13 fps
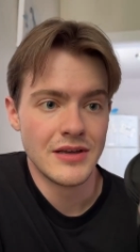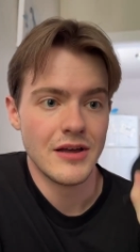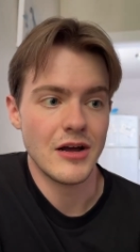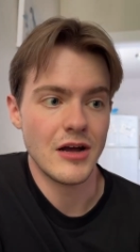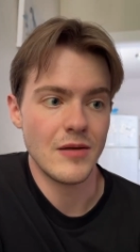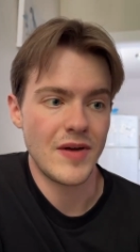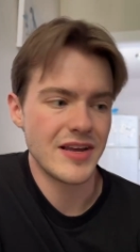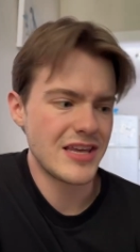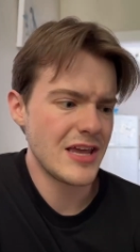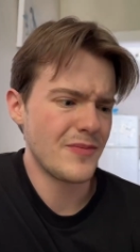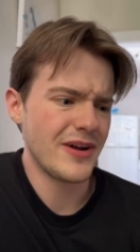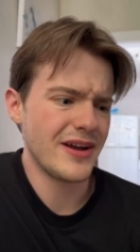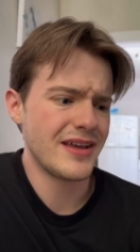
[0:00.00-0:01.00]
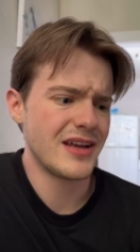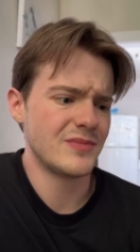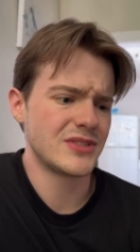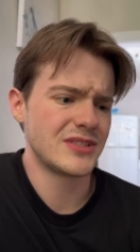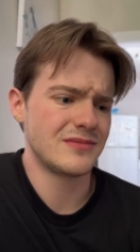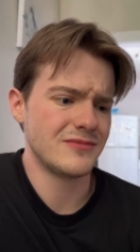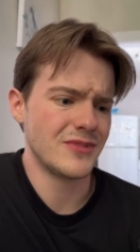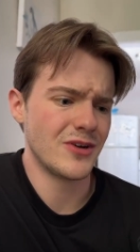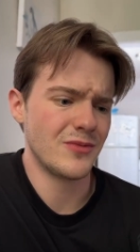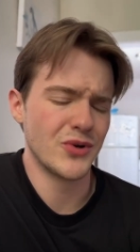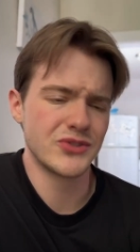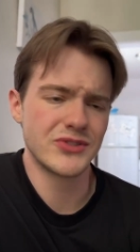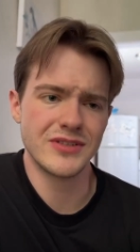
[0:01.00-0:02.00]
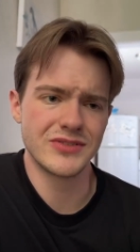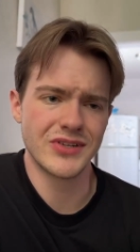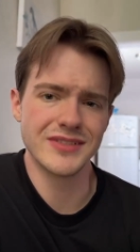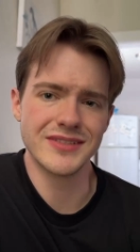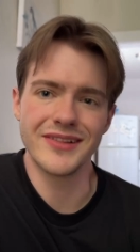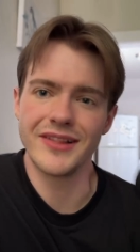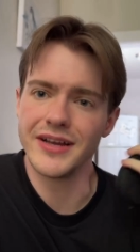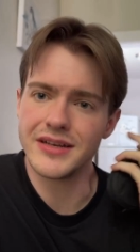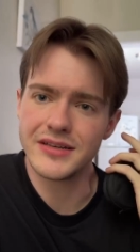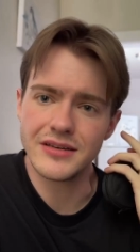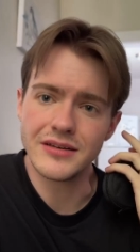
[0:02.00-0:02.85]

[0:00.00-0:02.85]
I keep IEMs, mostly just because I like,